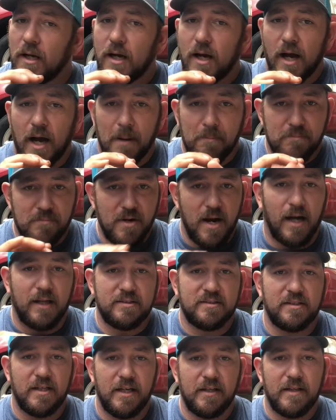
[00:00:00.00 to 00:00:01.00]
I'm not
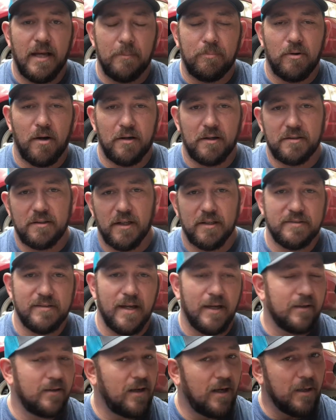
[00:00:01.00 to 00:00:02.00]
saying that product does
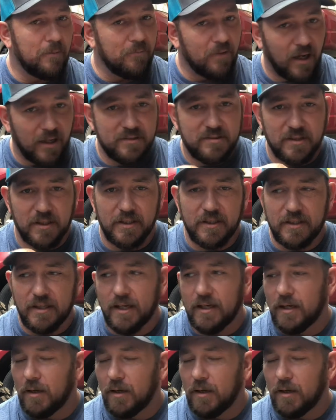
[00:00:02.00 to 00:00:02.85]
that. I am not saying that.